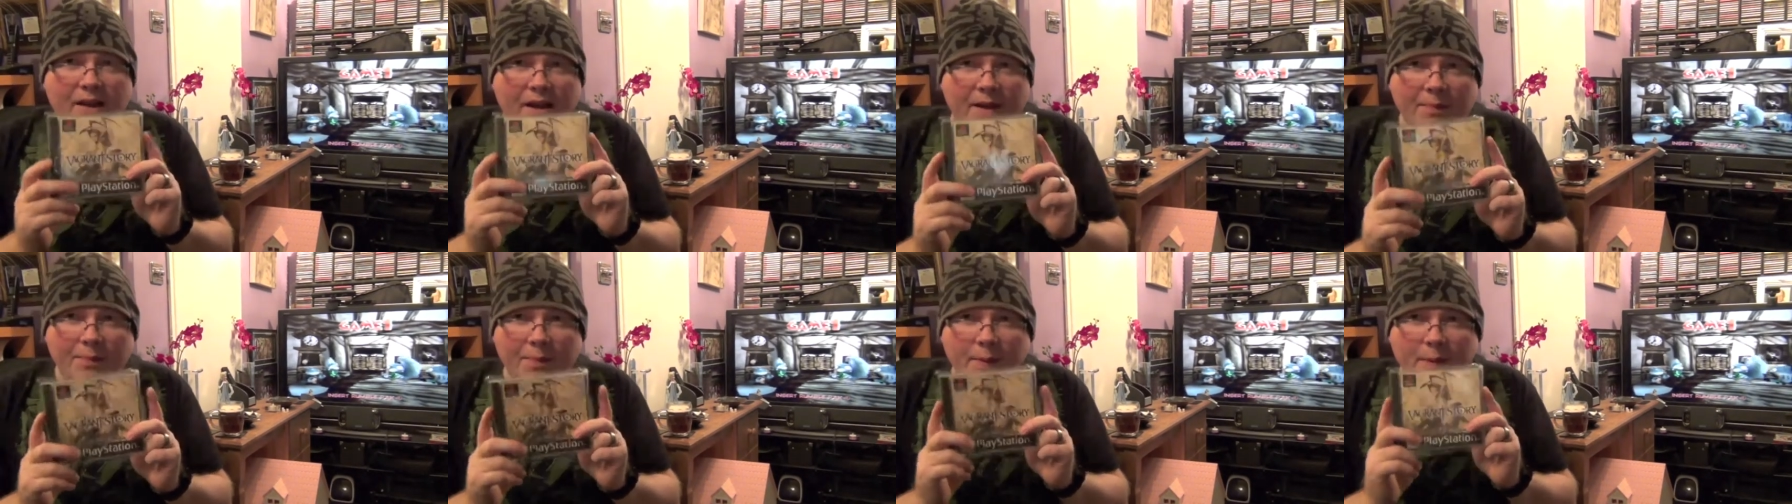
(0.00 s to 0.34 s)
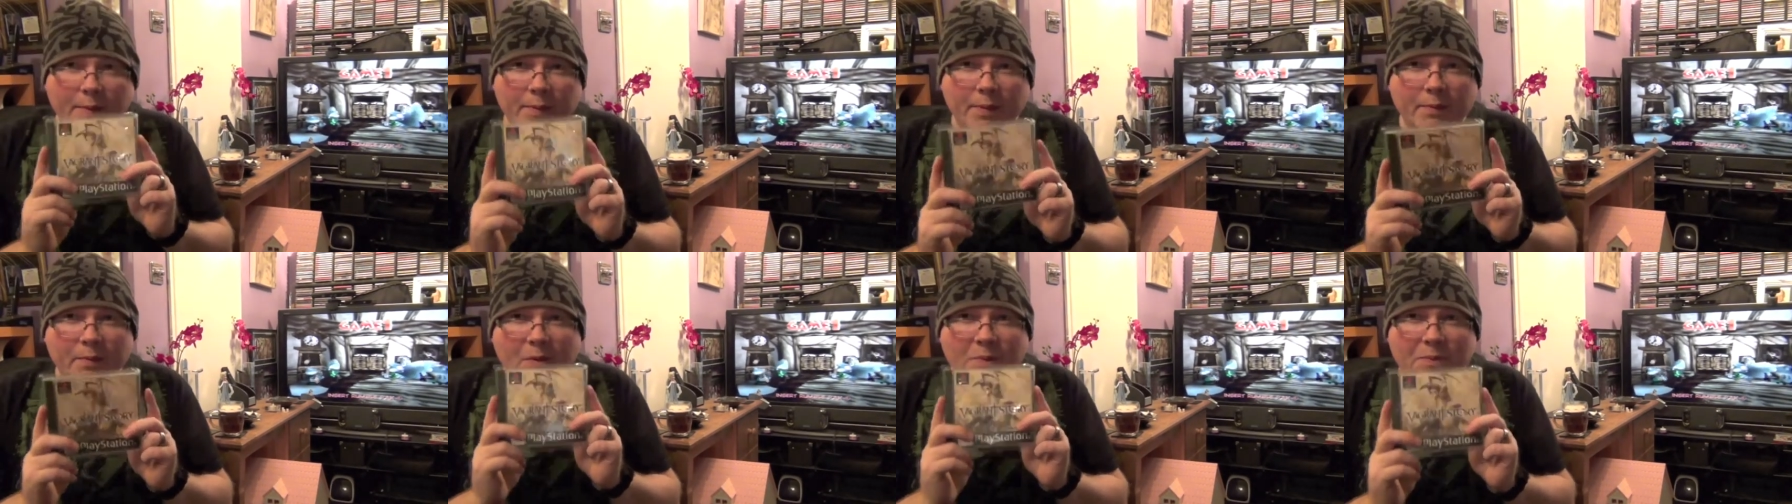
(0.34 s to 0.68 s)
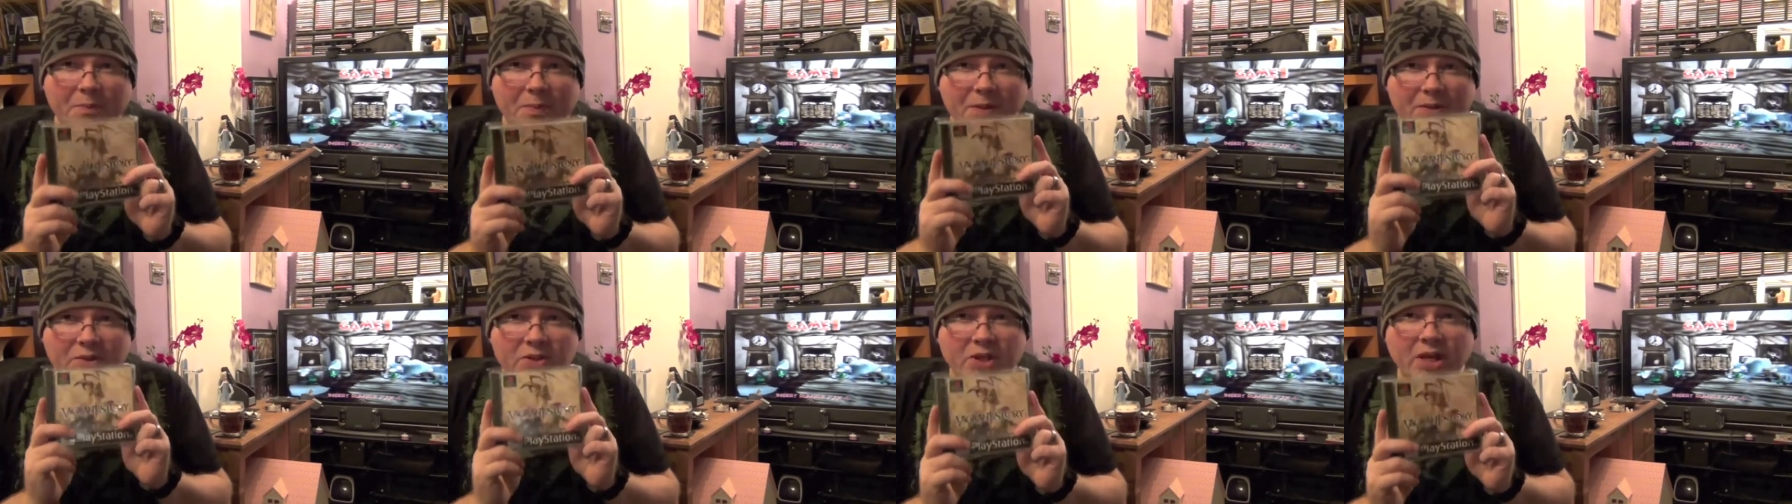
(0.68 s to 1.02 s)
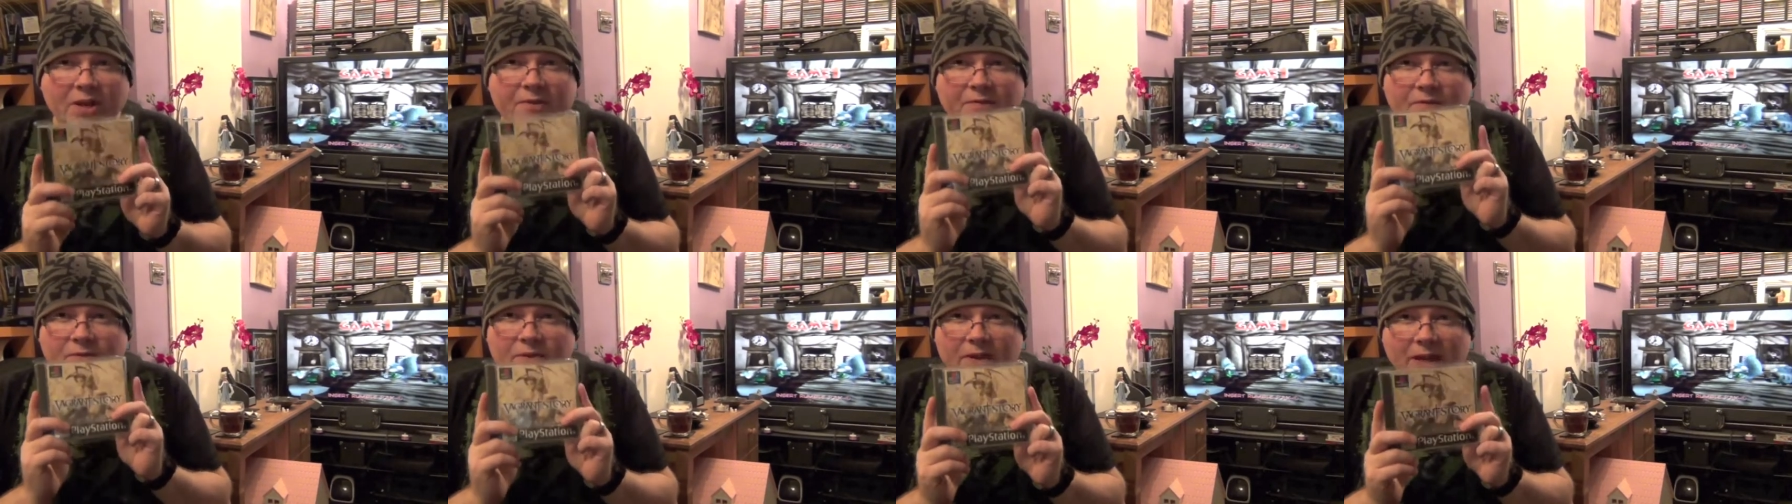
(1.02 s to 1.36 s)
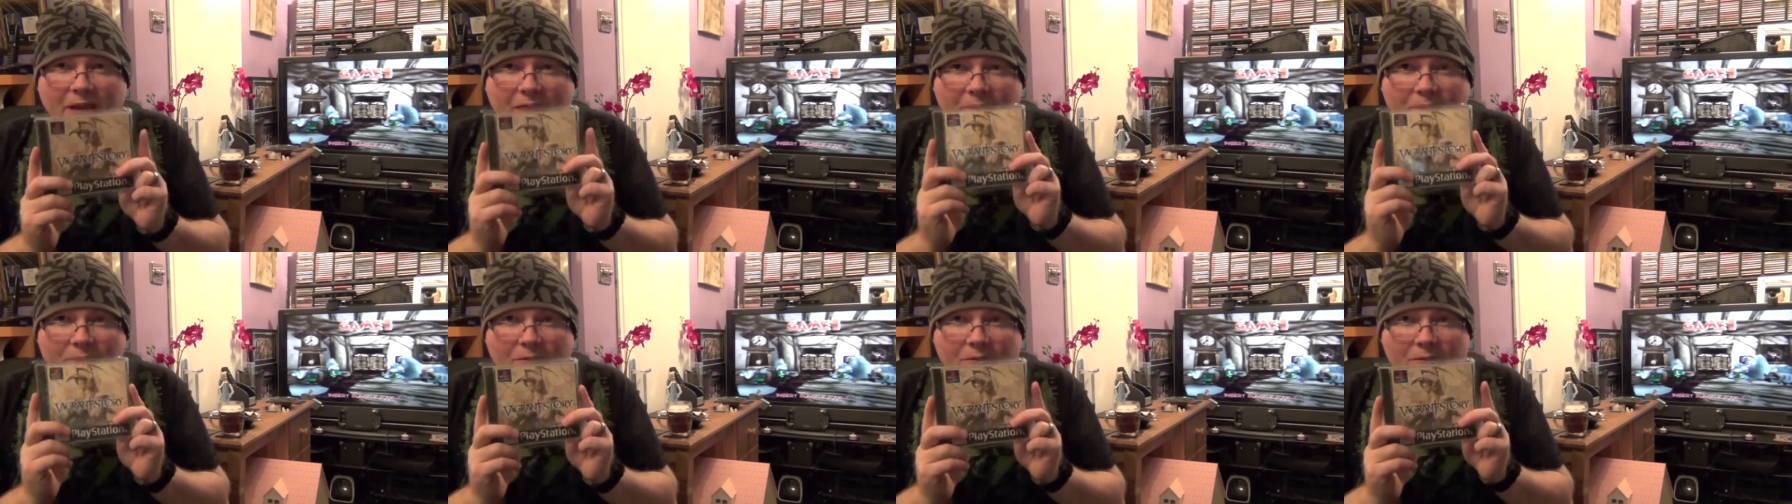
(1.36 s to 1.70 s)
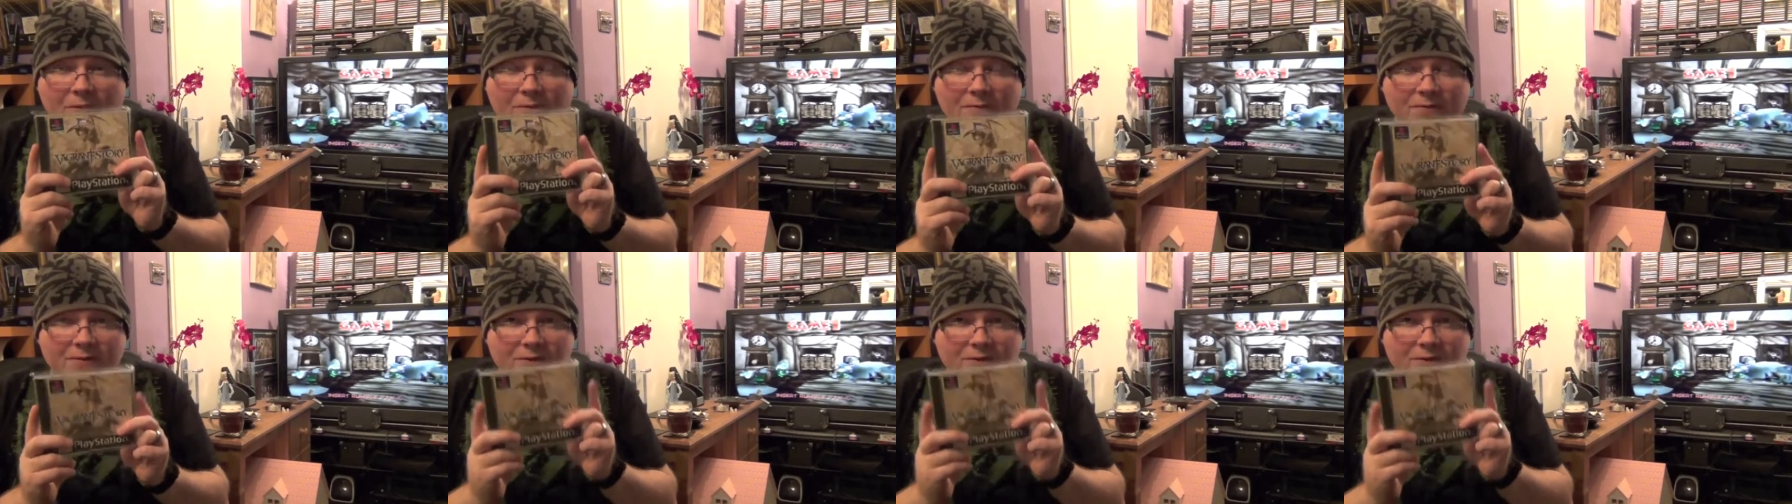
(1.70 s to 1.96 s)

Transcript: it probably won't be cheap for that long.